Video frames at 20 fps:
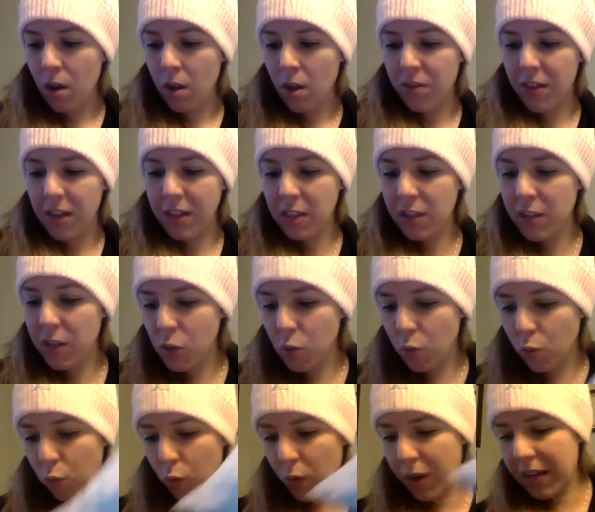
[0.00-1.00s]
They did this
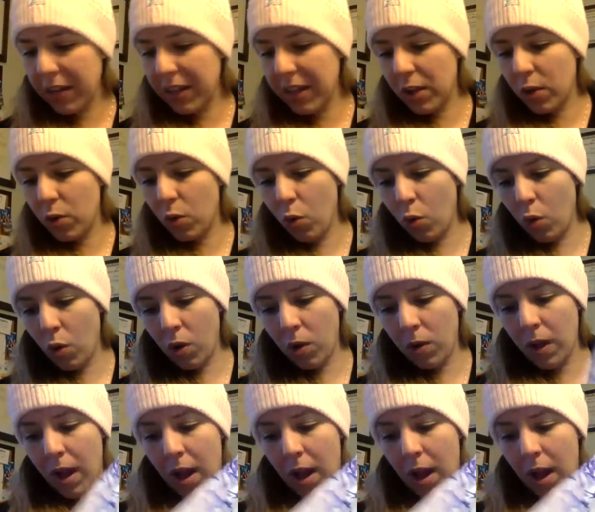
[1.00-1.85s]
really cool,